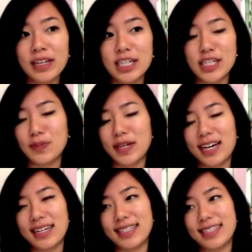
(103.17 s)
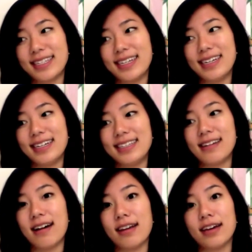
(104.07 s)
just because it's
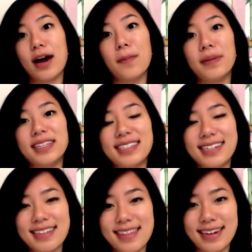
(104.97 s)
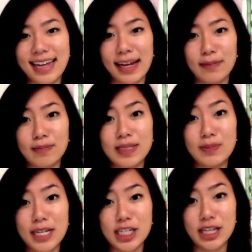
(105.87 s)
not encompassed in the name
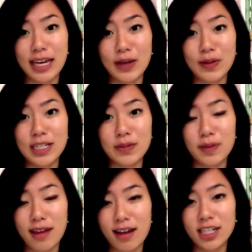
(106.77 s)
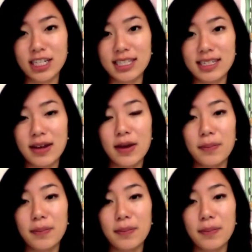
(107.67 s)
speech language pathologist.